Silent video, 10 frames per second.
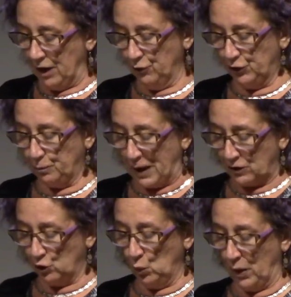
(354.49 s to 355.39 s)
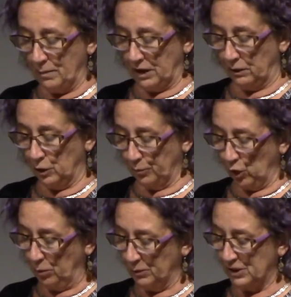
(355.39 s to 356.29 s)
In respect to women, the
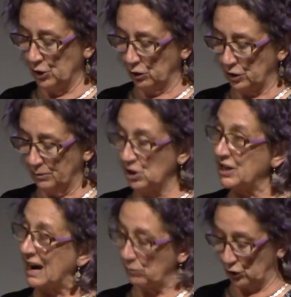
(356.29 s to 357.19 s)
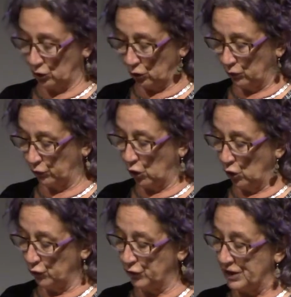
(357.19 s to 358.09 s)
problem is not so much Aristotle's
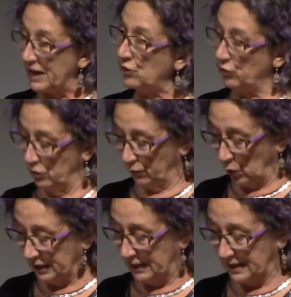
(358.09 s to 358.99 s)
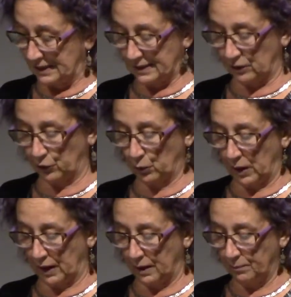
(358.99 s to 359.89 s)
contradiction of what he says
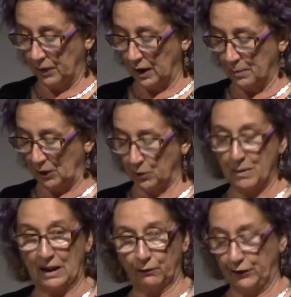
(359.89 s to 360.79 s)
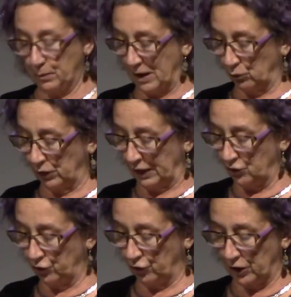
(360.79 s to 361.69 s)
elsewhere about the male-female
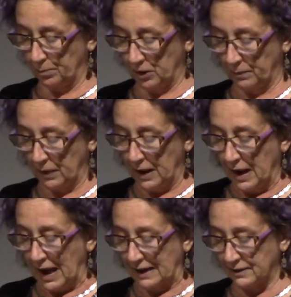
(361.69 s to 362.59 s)
relationship, as